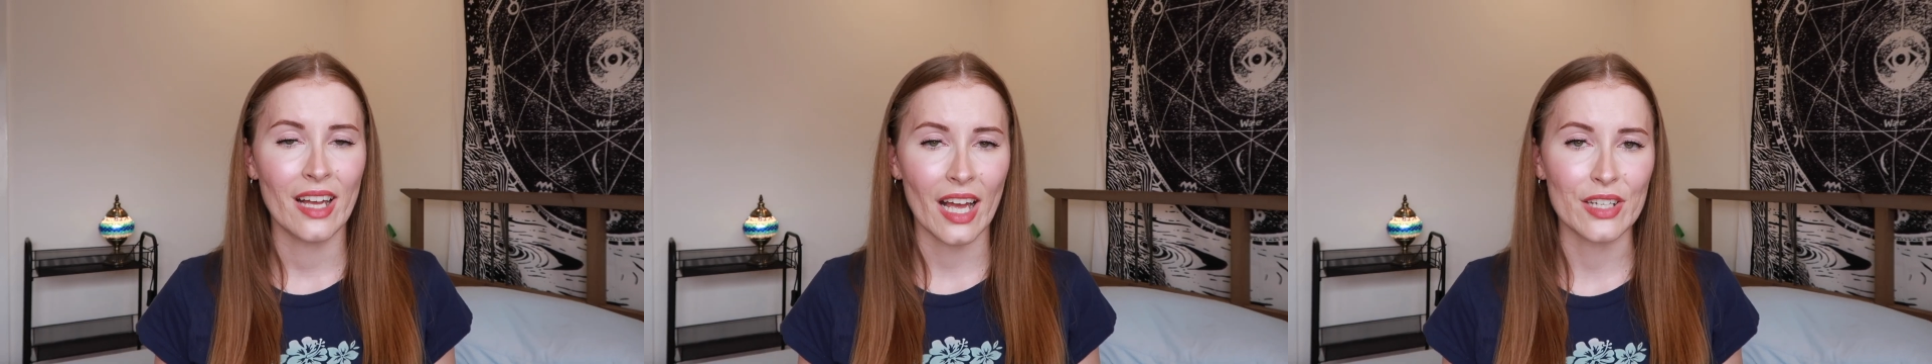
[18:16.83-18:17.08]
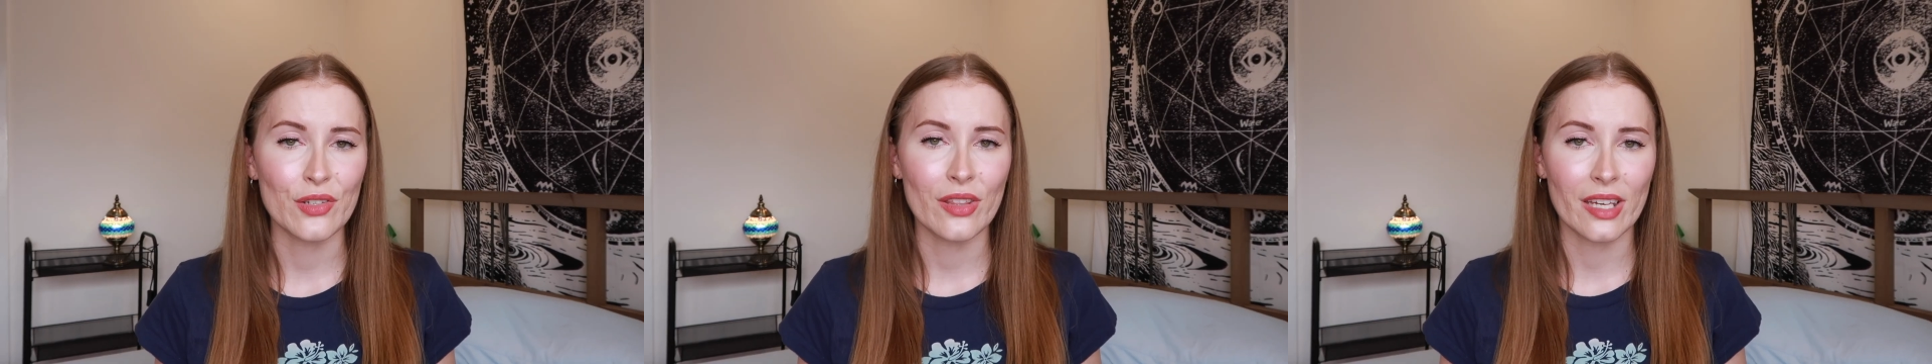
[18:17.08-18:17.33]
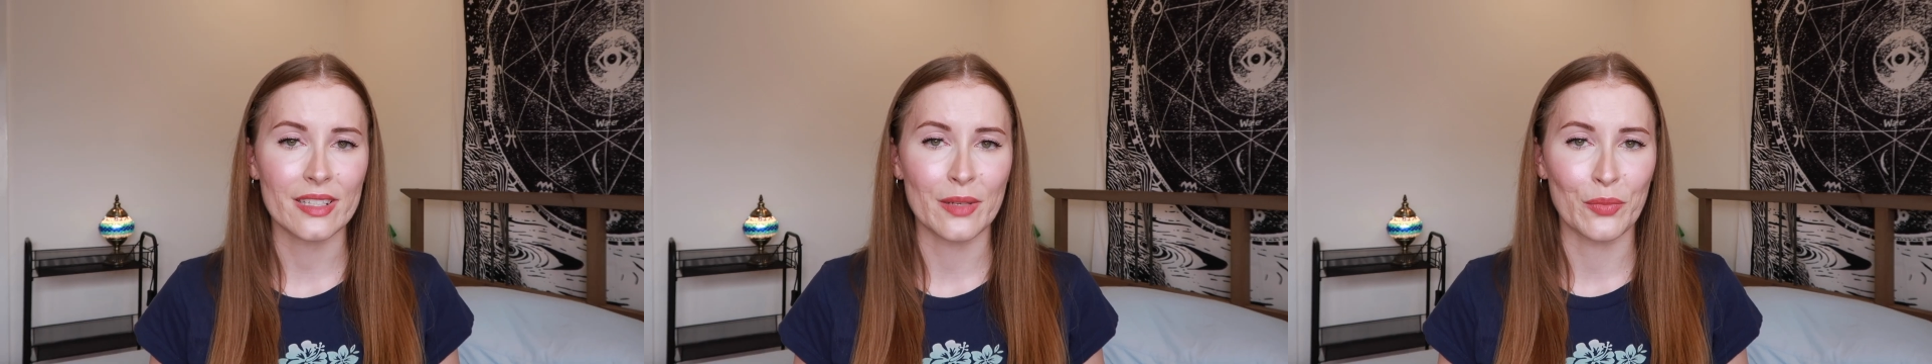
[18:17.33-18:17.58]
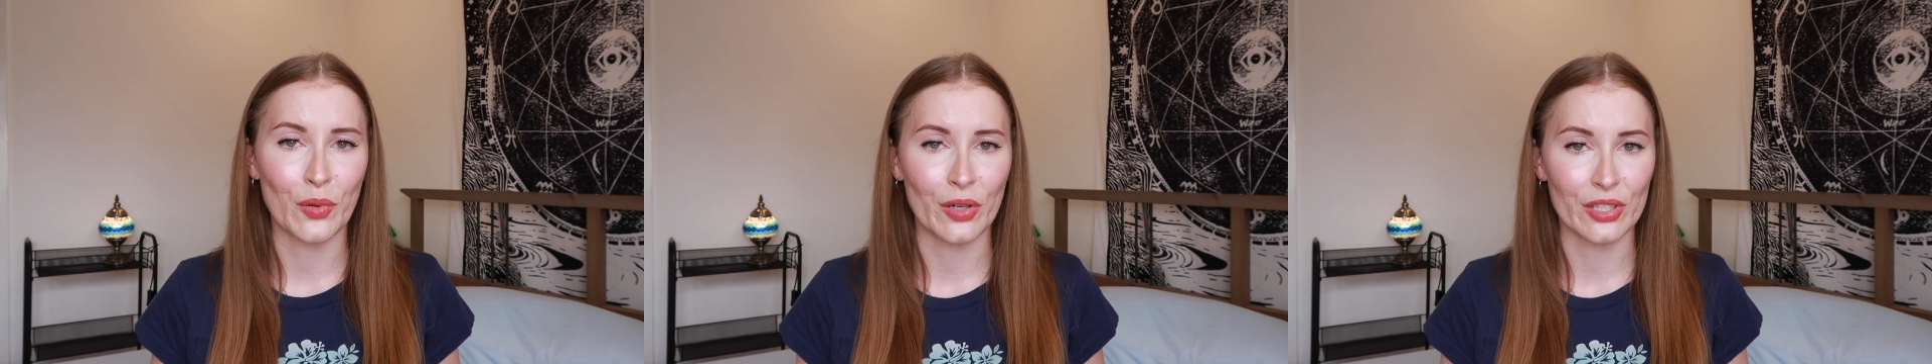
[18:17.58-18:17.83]
I do think it's
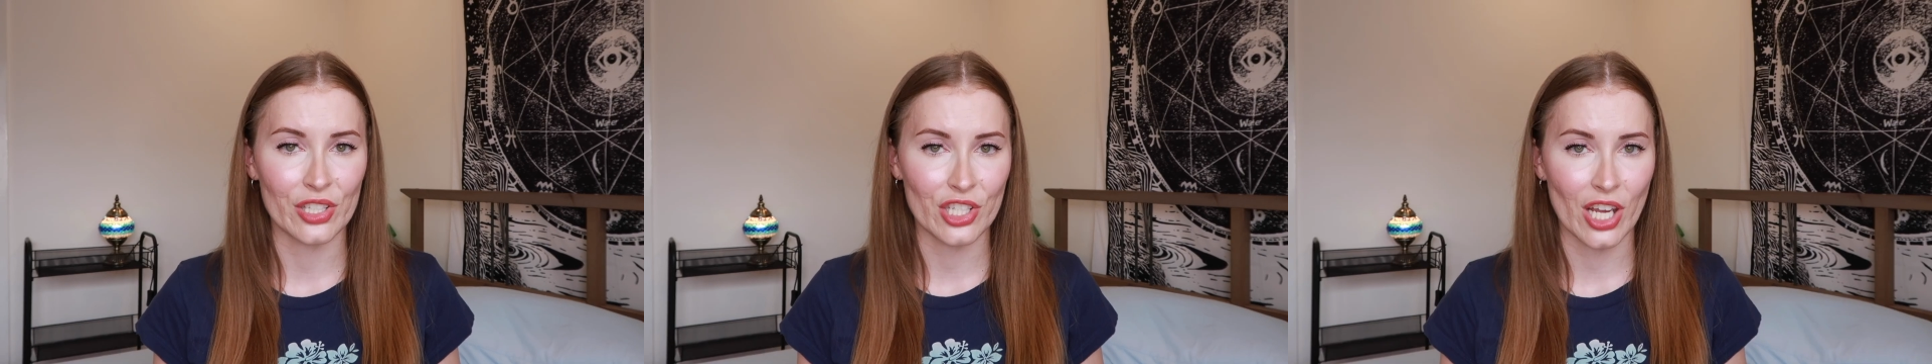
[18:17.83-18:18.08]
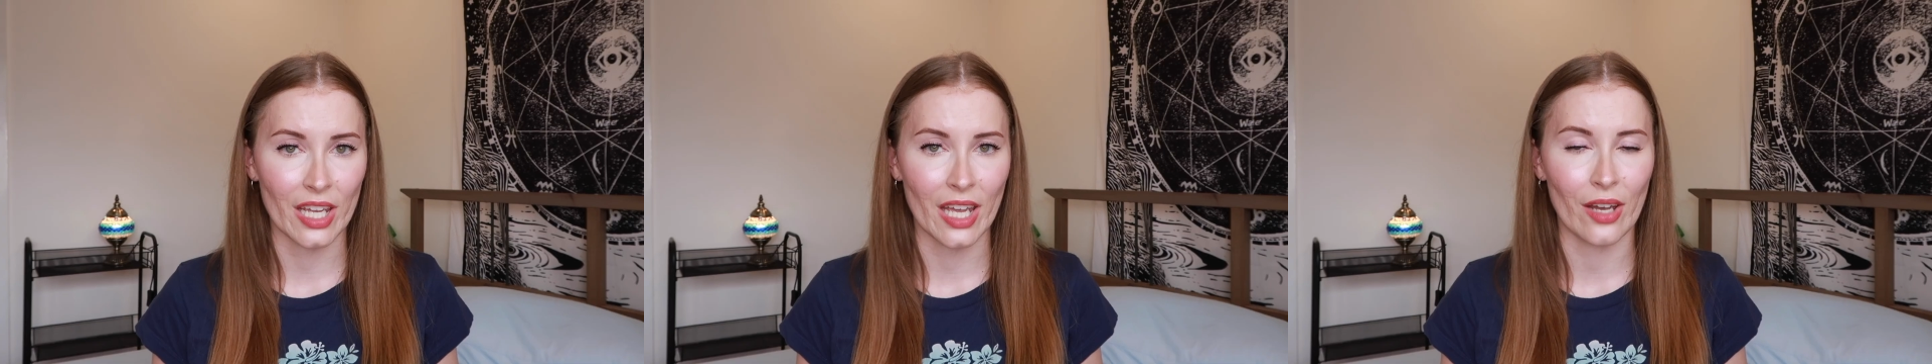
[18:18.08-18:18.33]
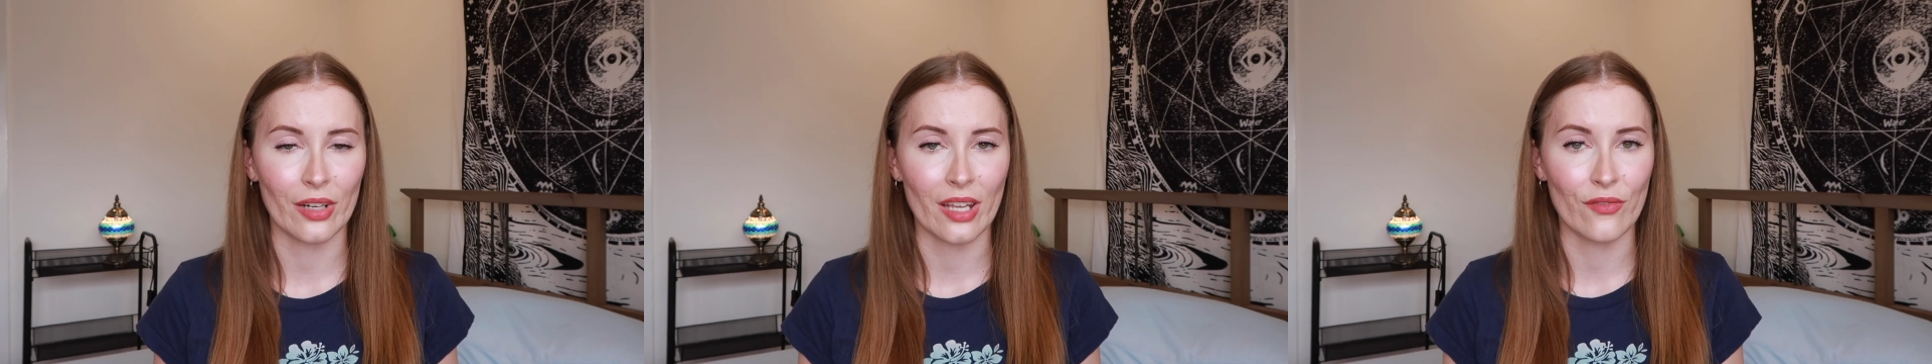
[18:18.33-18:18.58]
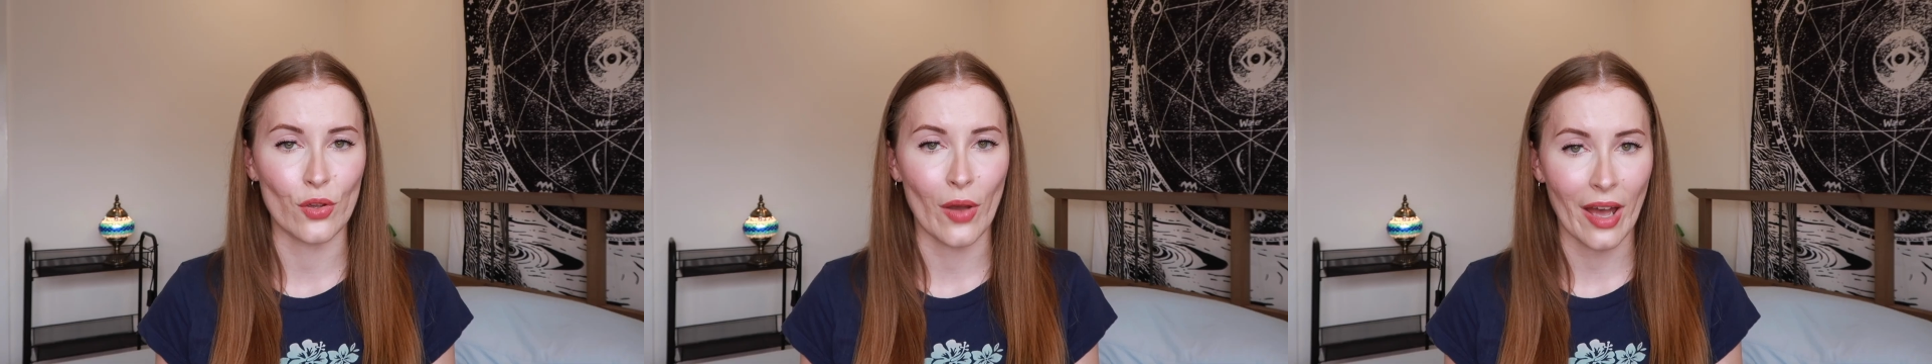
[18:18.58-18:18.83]
important to check out
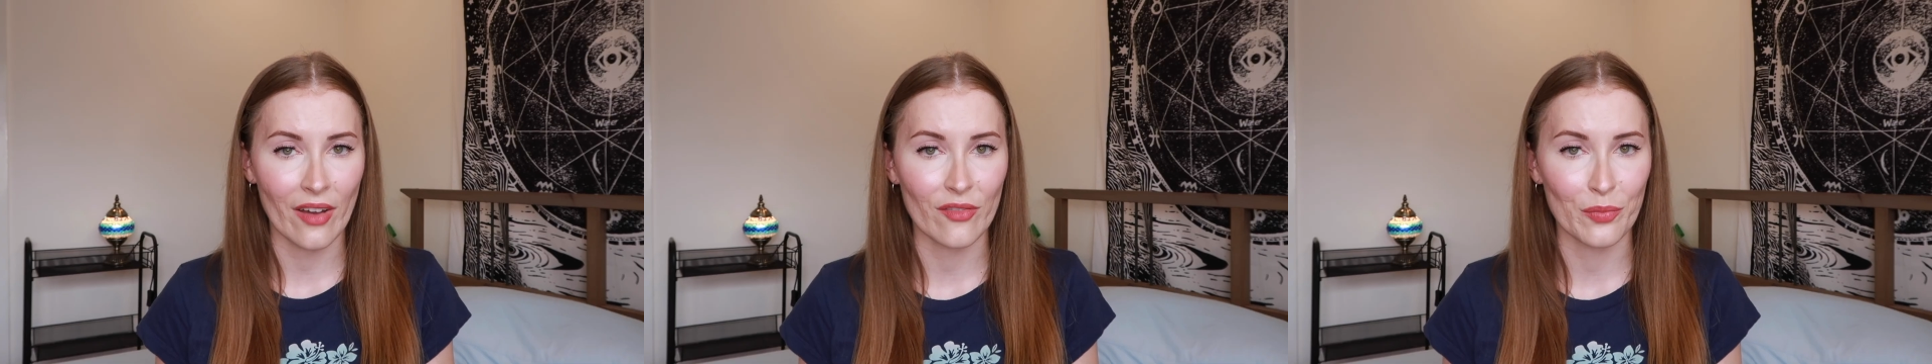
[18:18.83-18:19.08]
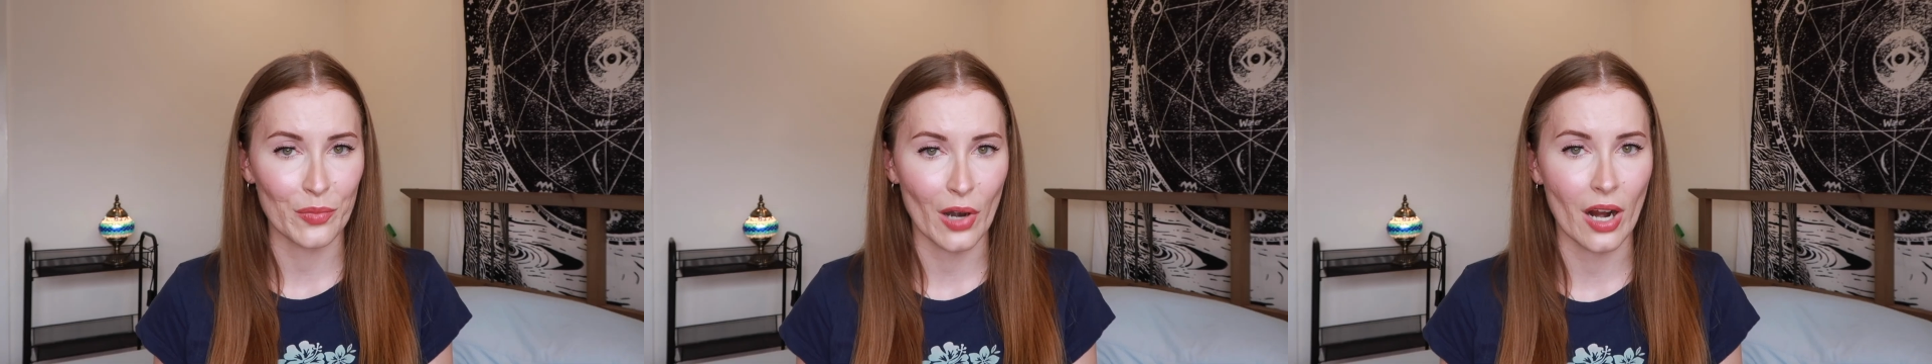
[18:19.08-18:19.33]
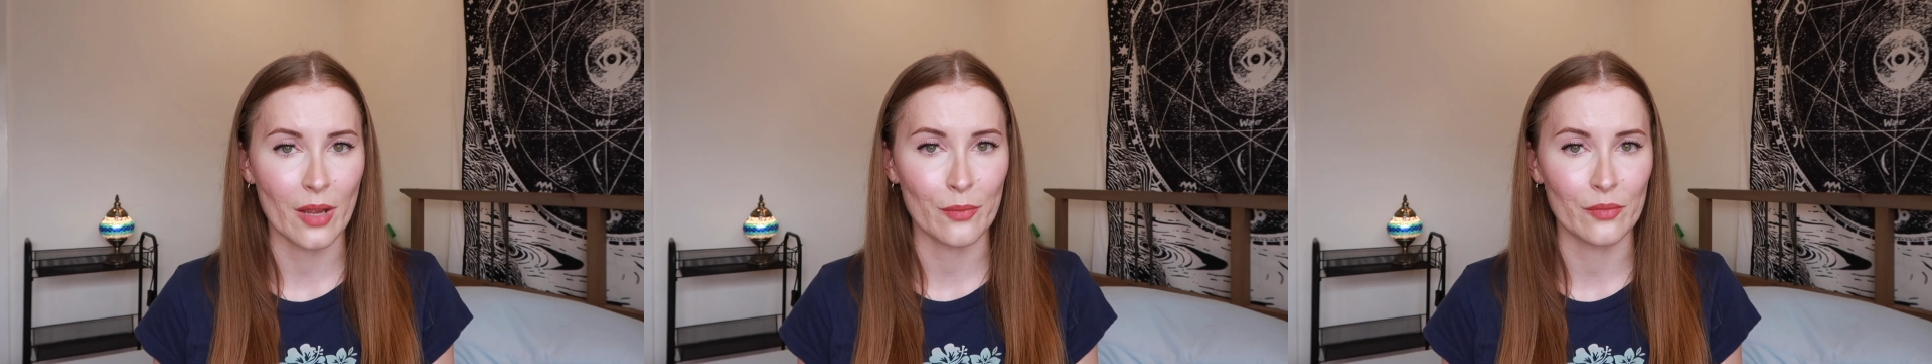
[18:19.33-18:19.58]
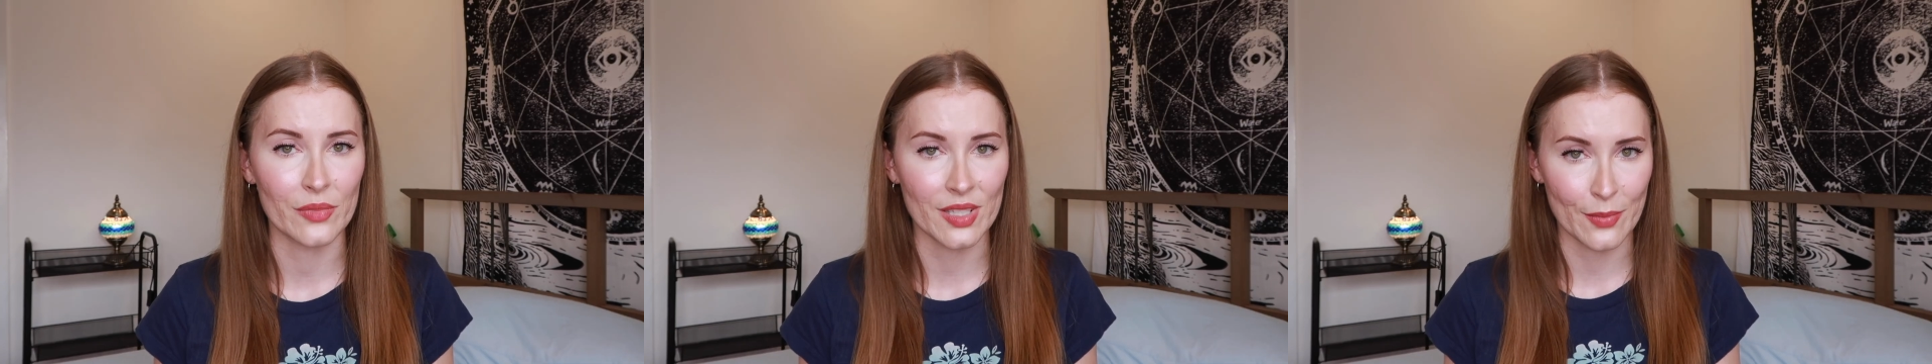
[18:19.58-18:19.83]
if you have
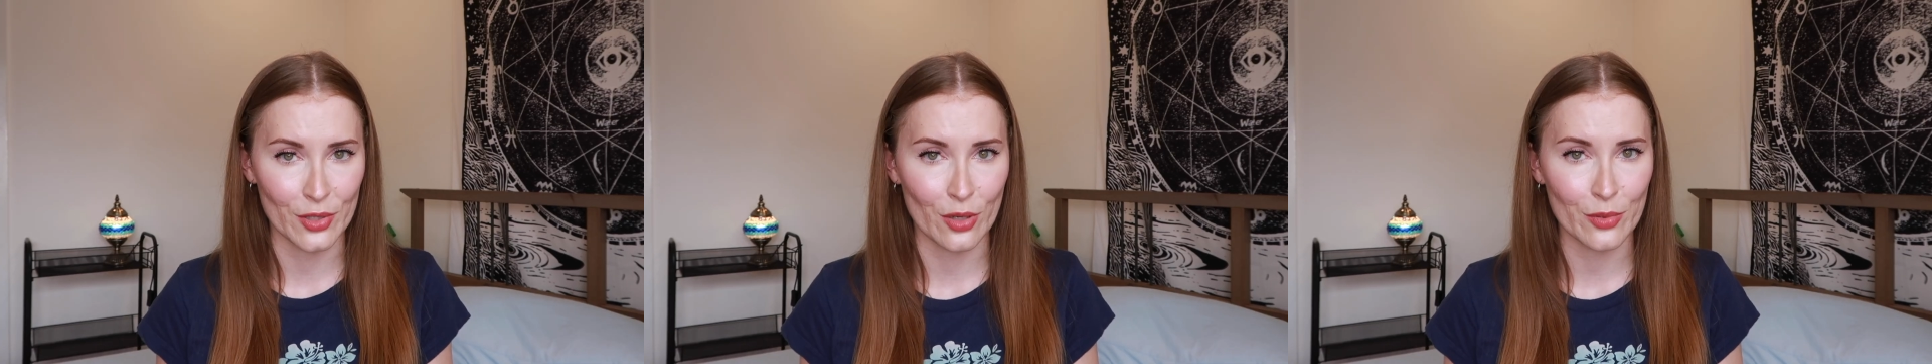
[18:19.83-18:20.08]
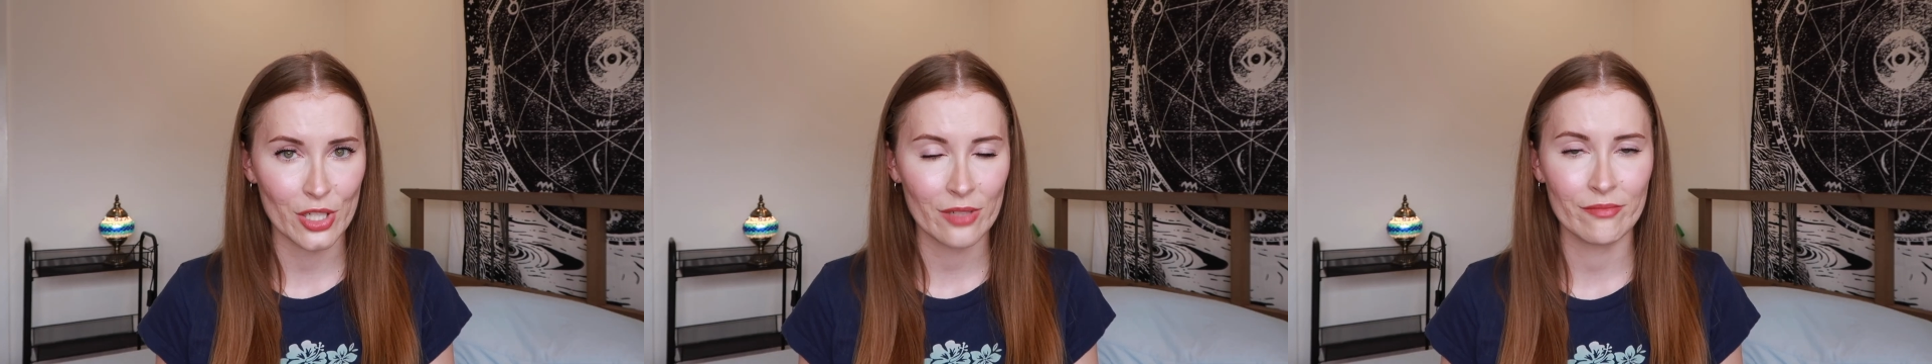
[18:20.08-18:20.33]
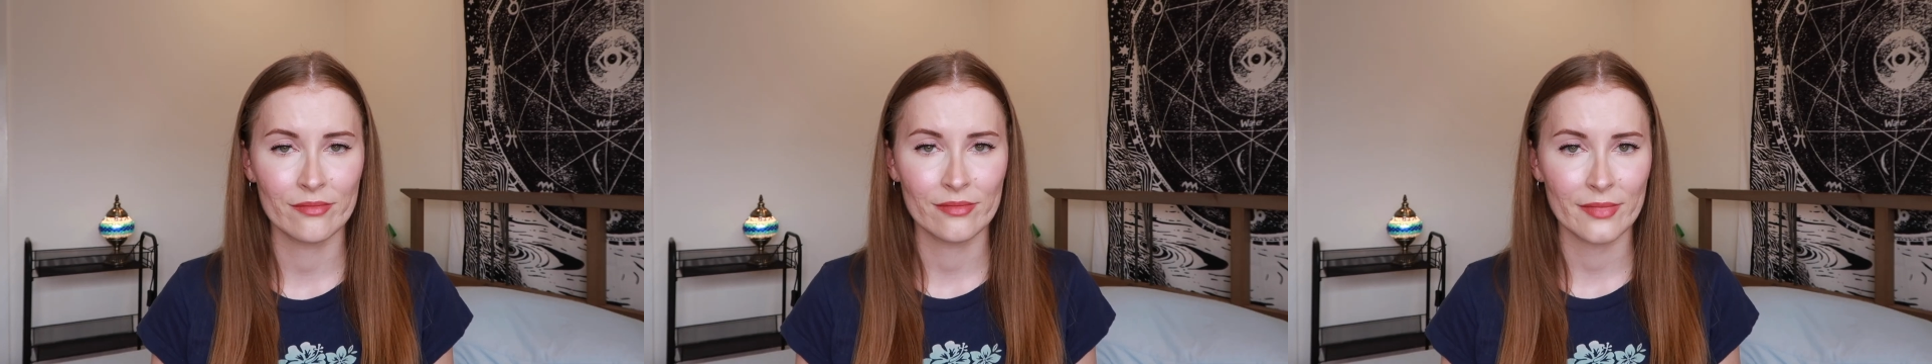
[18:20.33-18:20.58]
Prime subscription.